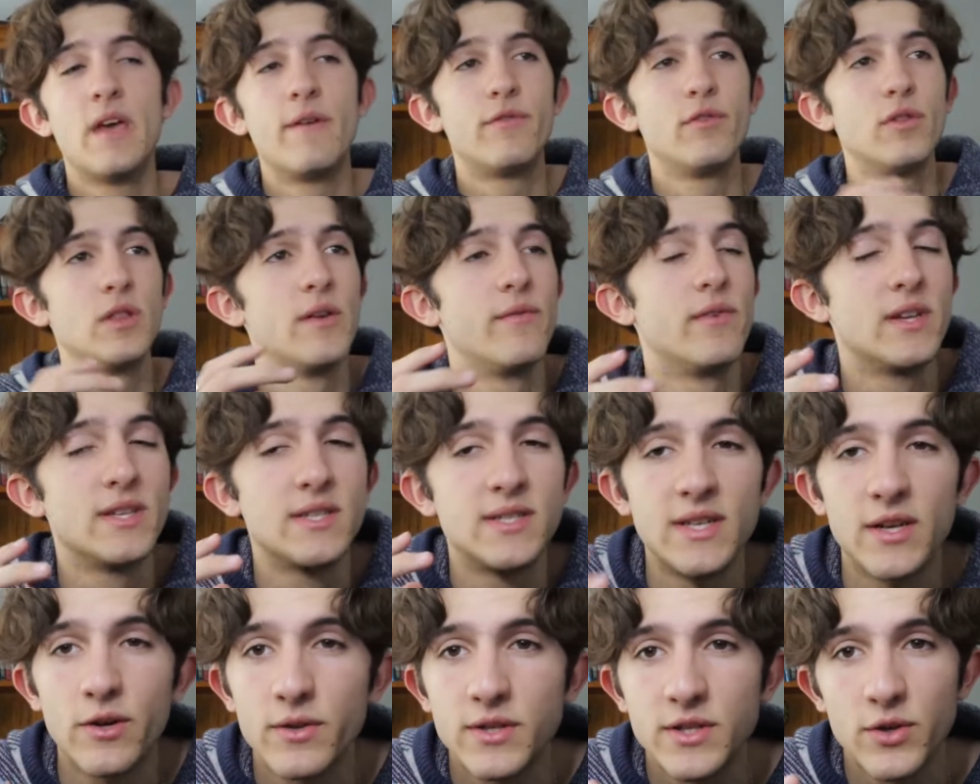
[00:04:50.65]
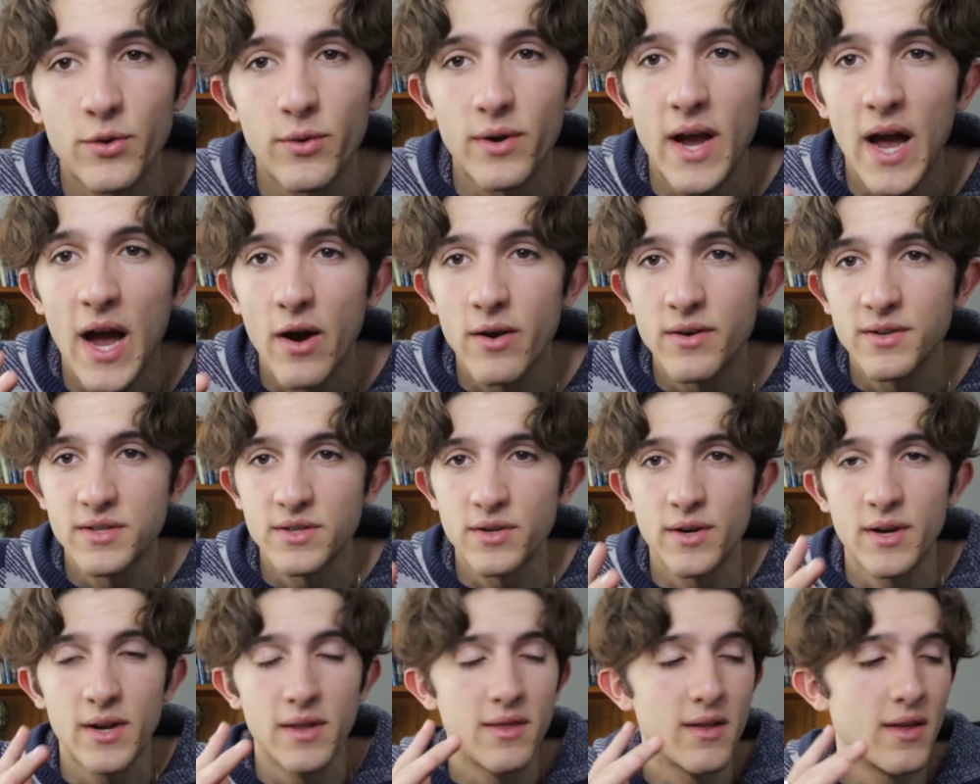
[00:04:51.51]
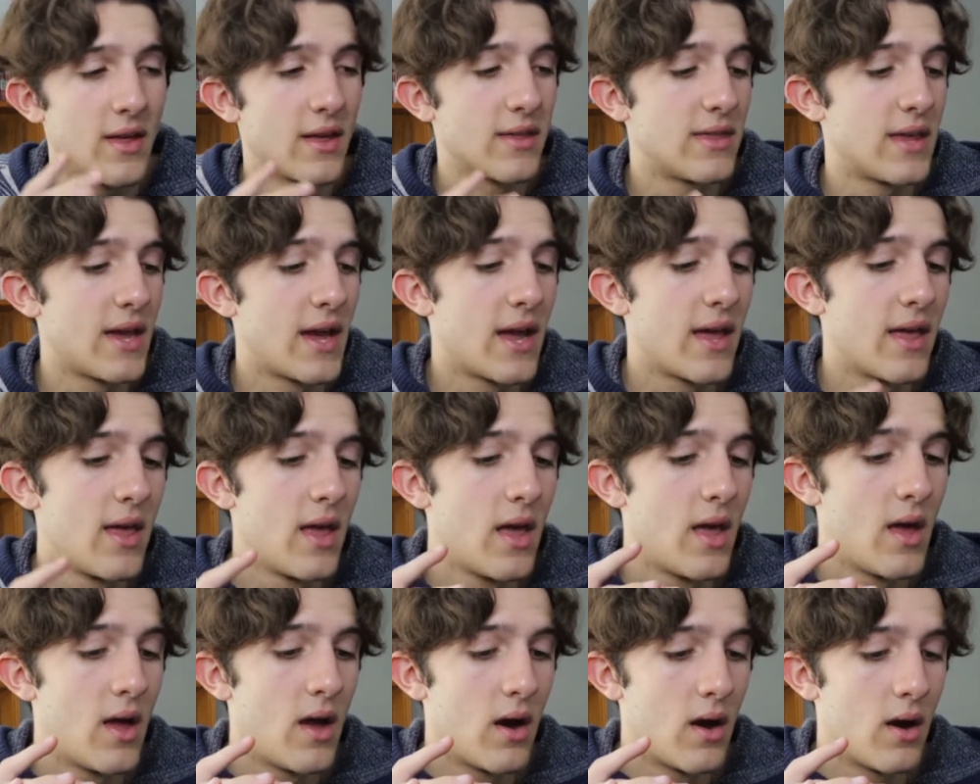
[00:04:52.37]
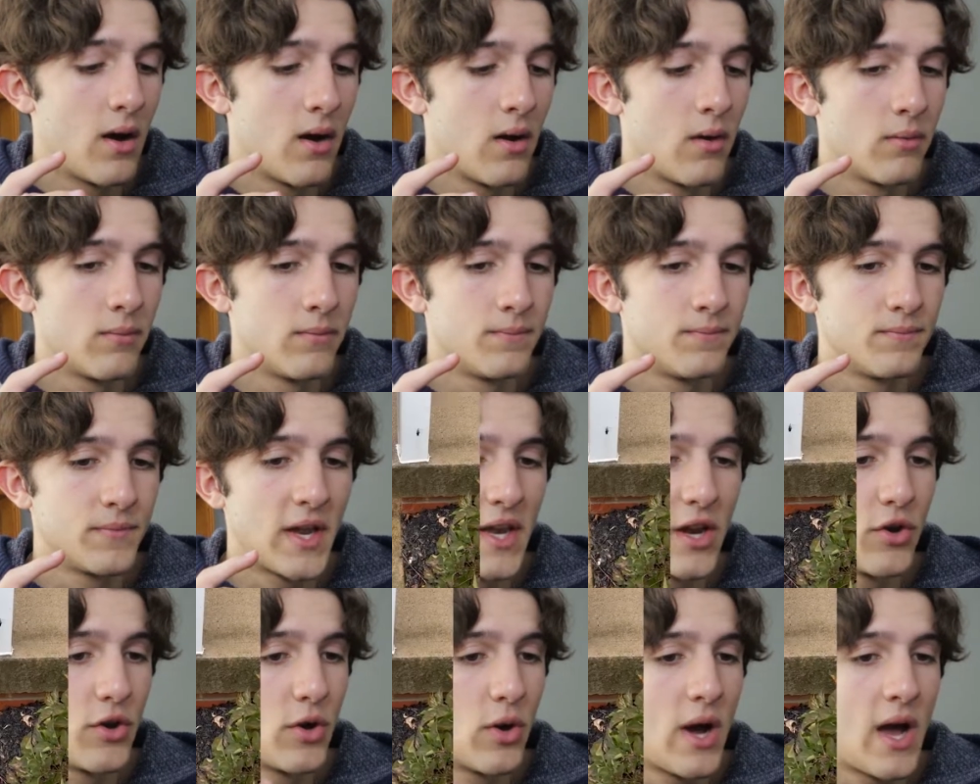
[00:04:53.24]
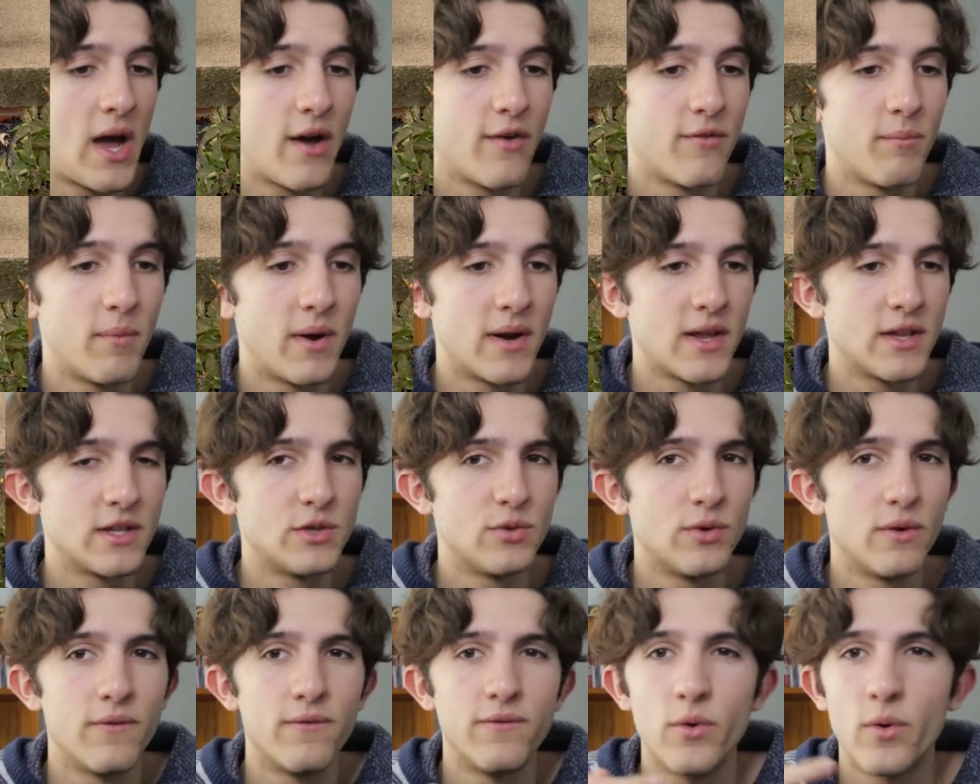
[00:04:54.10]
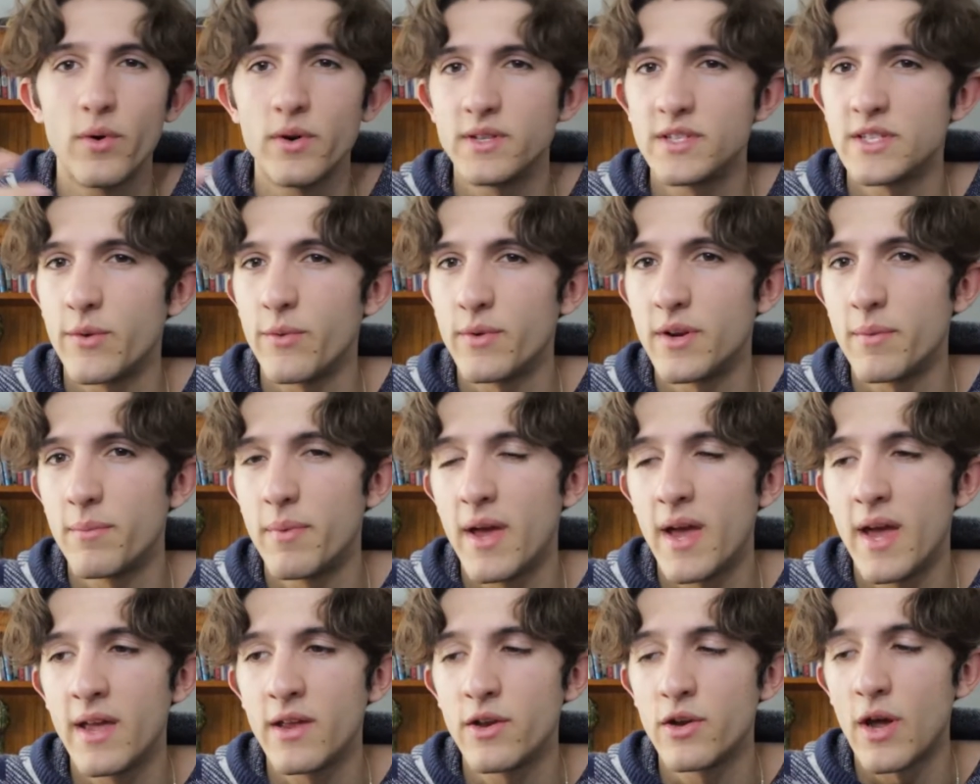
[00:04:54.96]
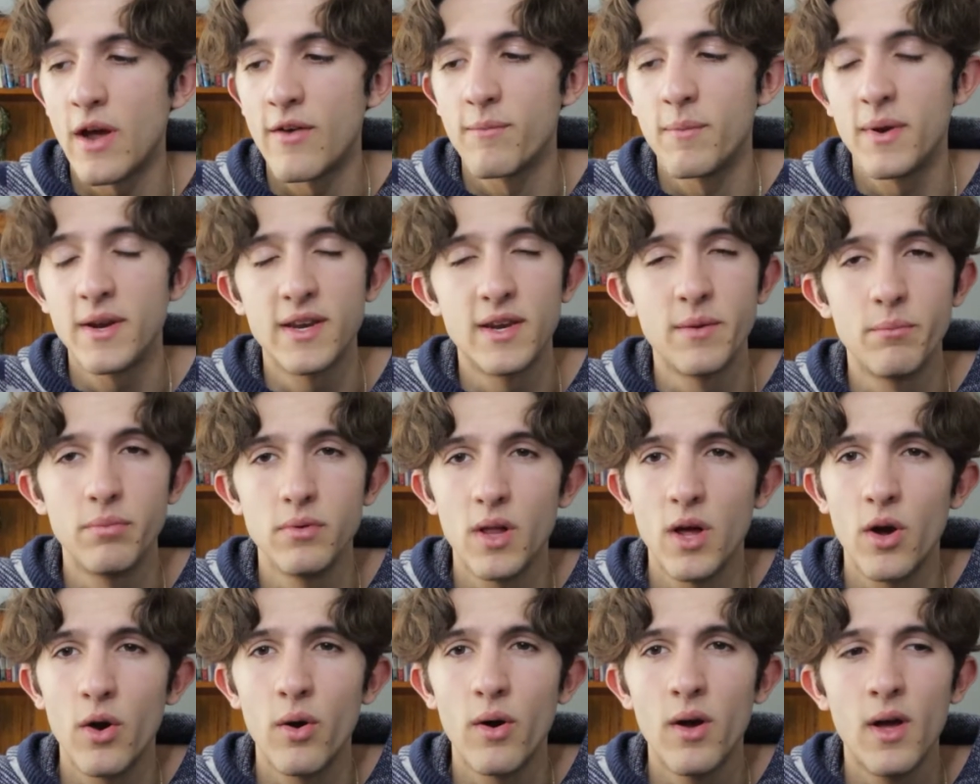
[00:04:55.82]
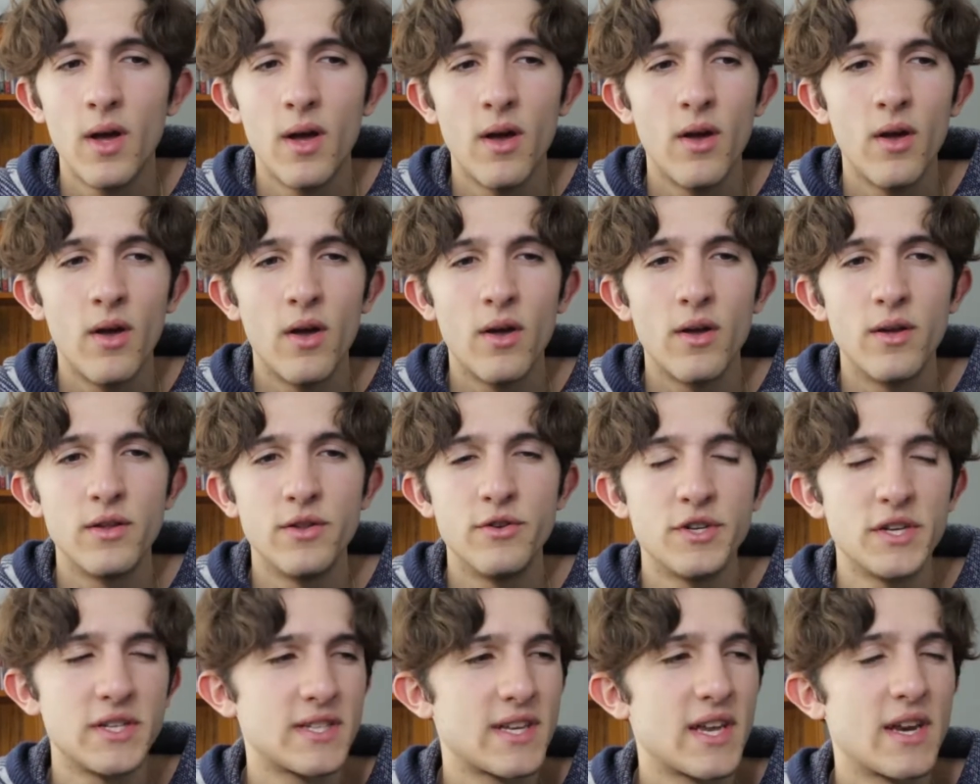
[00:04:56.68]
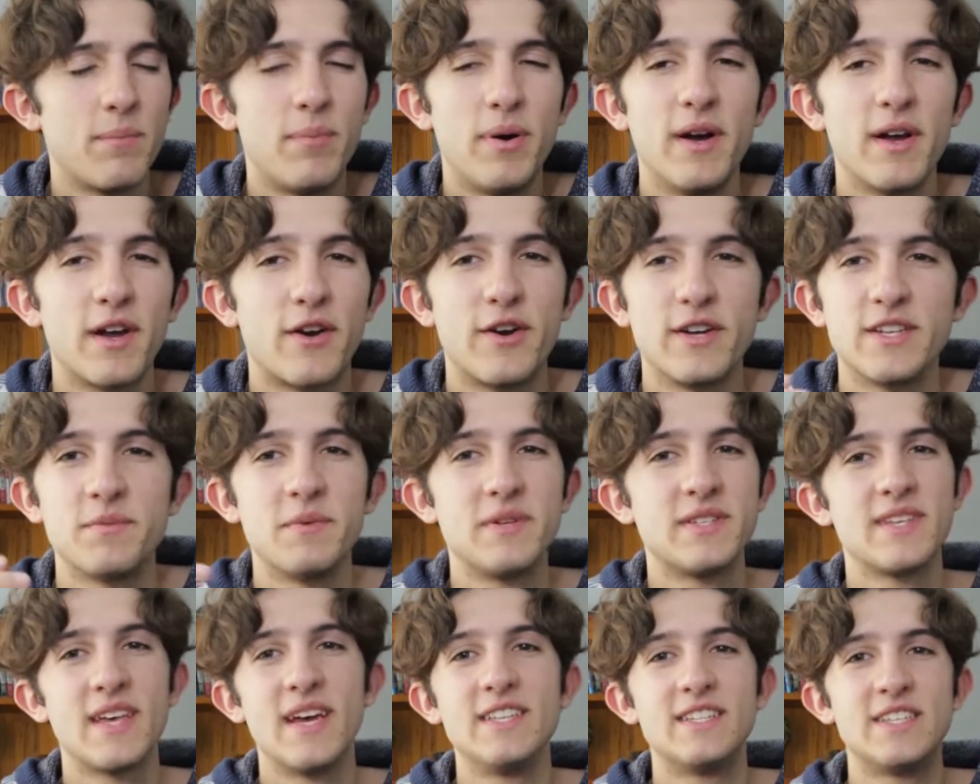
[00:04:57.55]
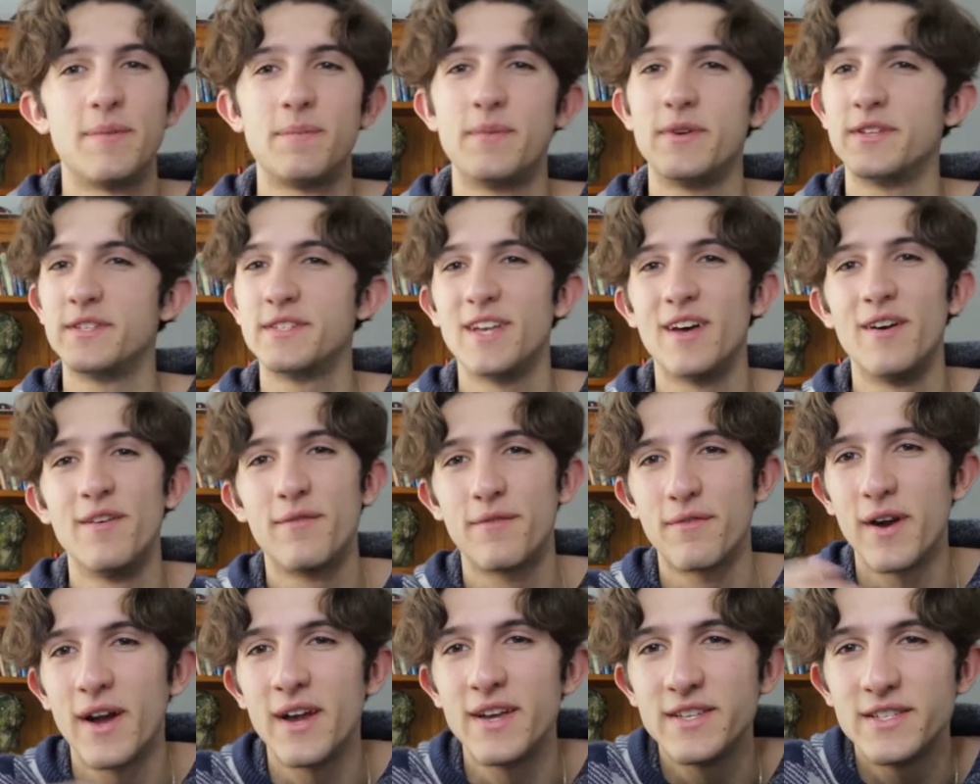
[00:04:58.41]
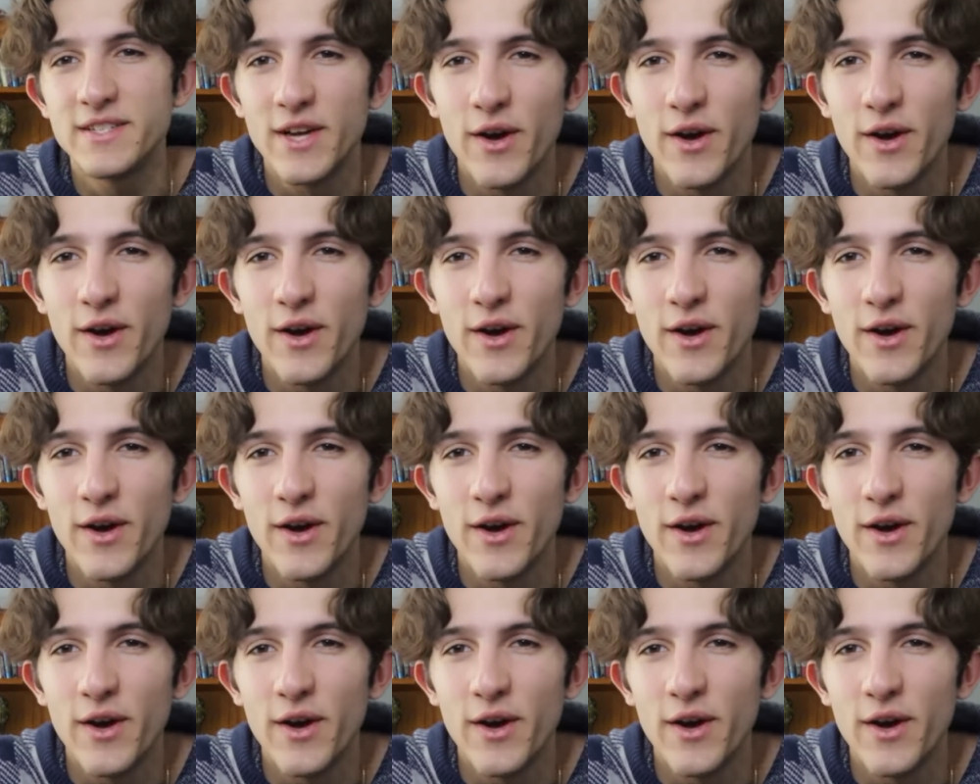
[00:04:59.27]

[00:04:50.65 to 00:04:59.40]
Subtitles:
If you live in a single story house or anything like that, and you don't have money to afford someone to pay, you don't have money to blow, you're just gonna put Christmas lights up yourself, right?